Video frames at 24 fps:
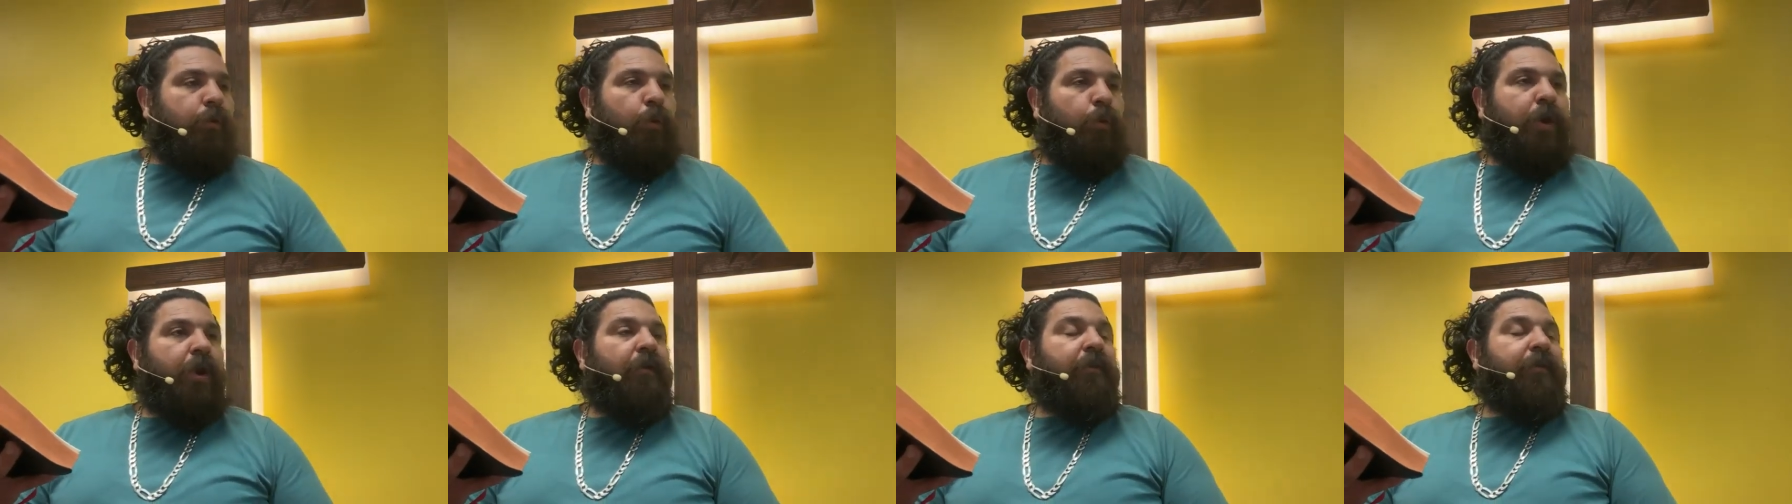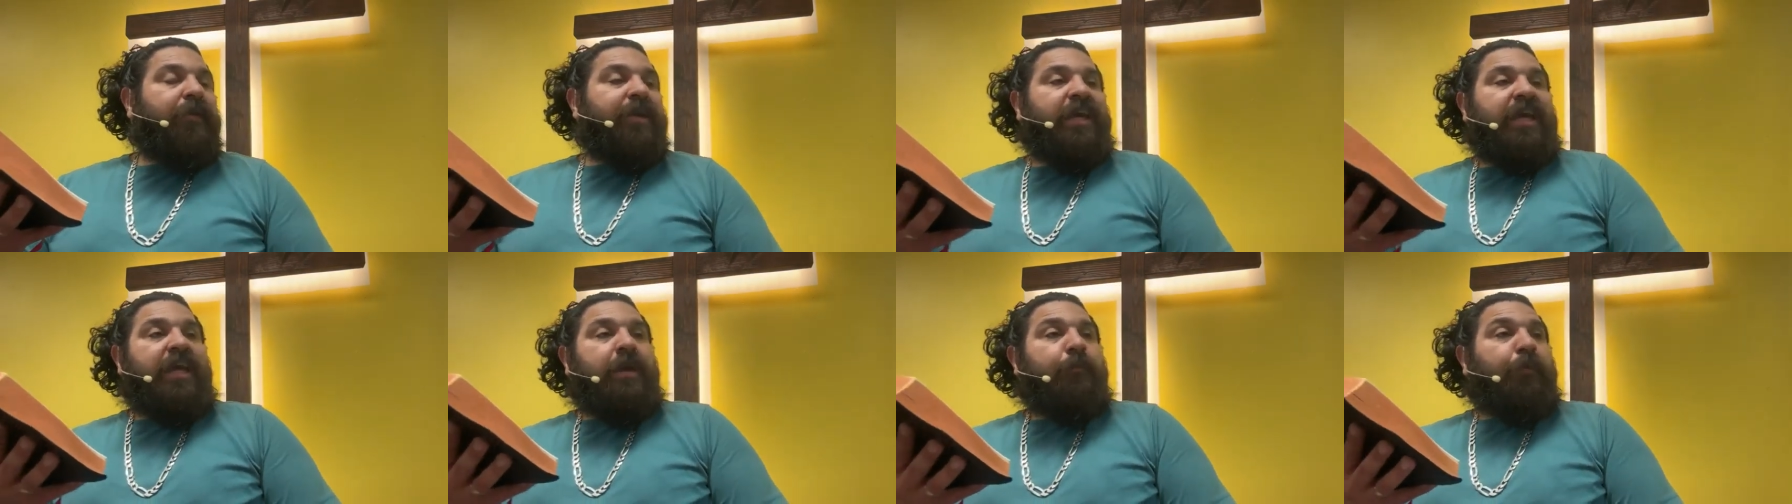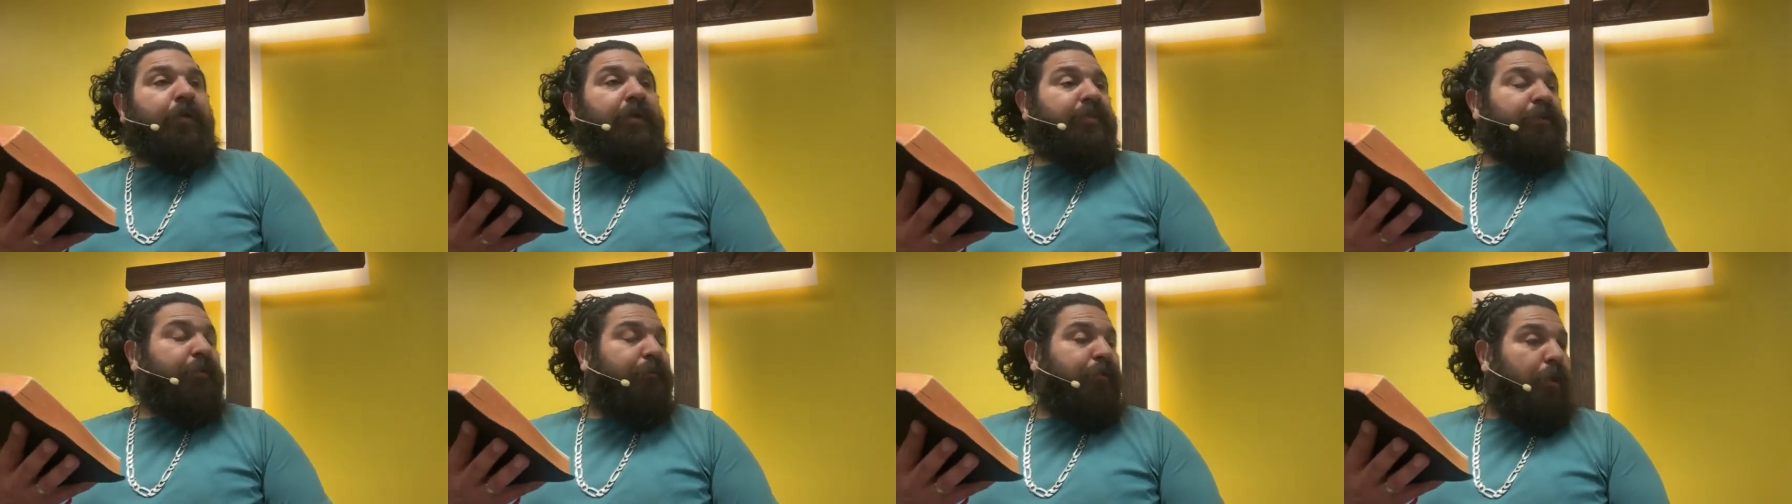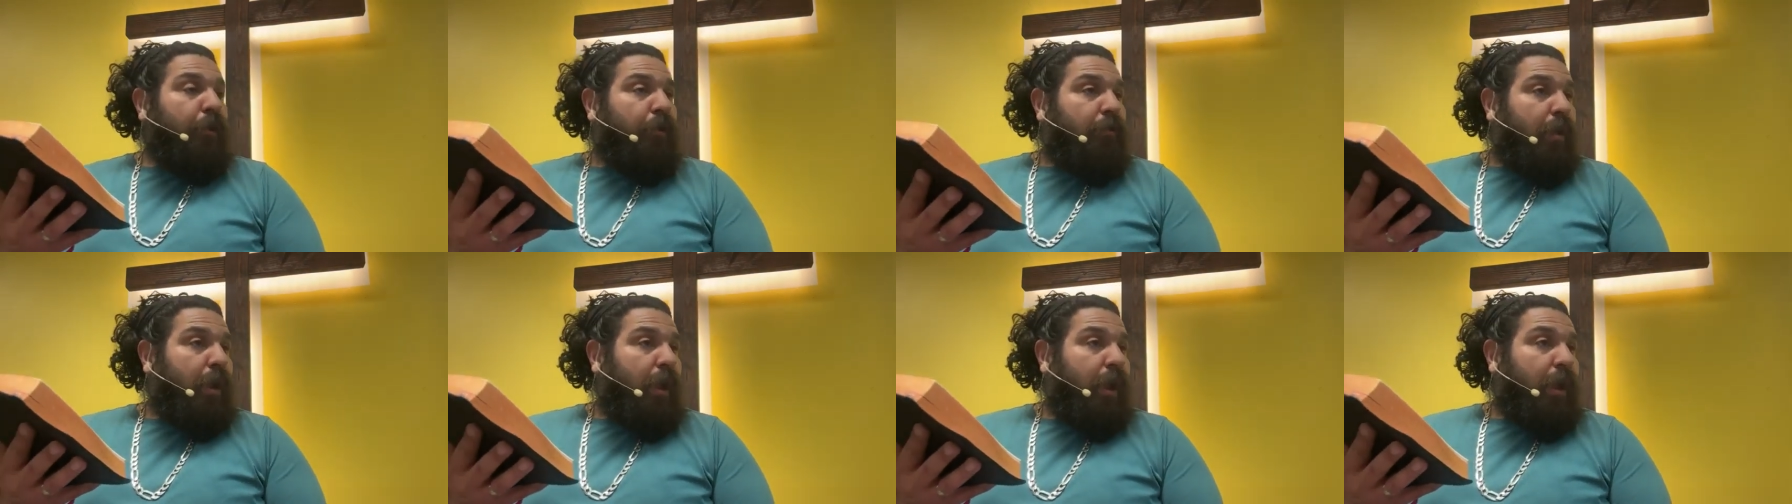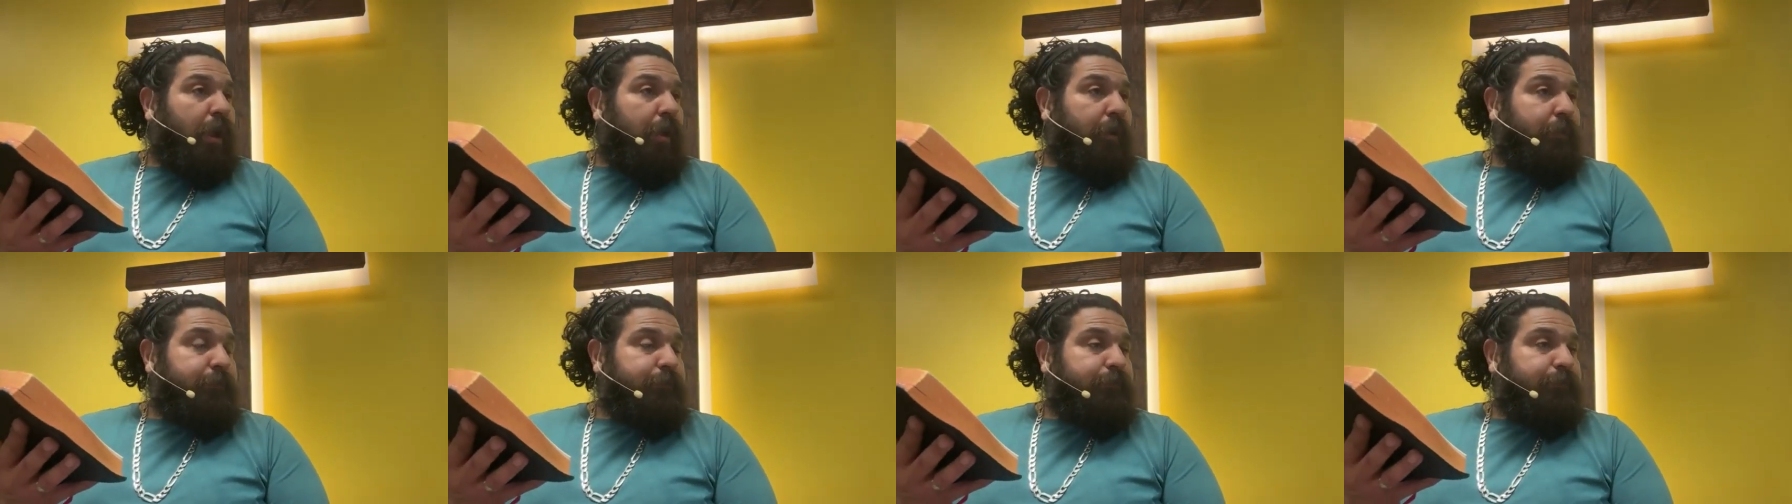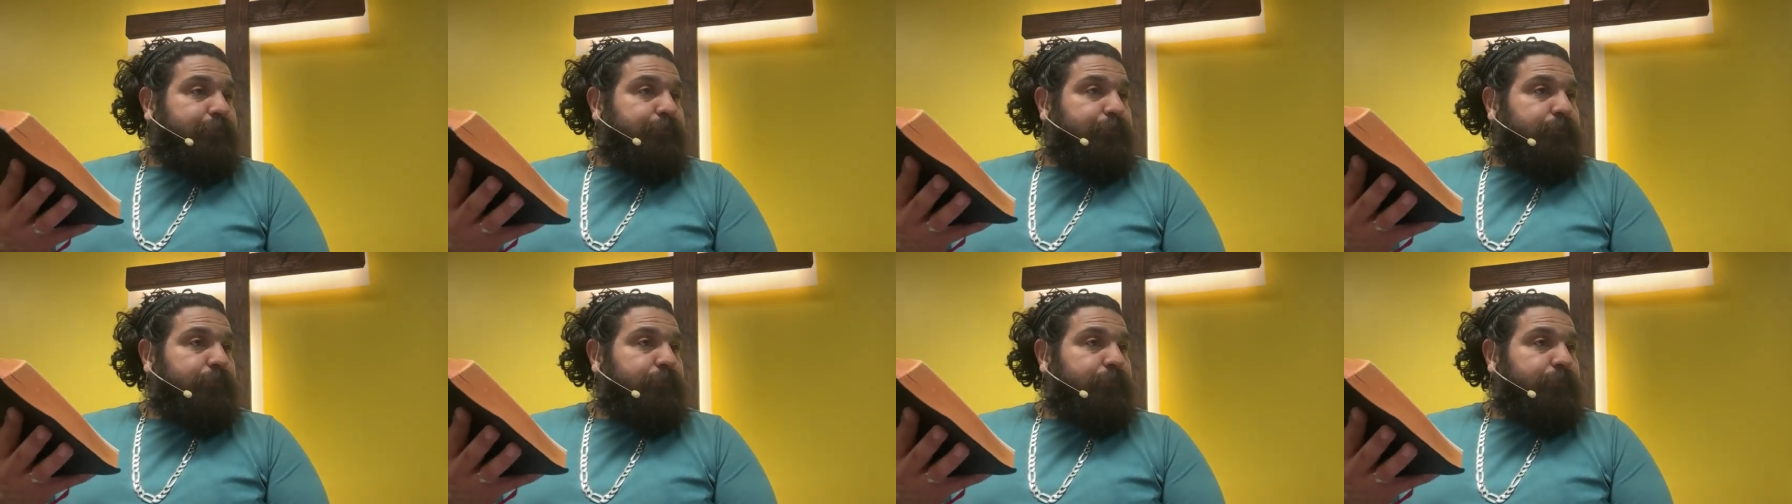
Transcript: We are the keepers of your law.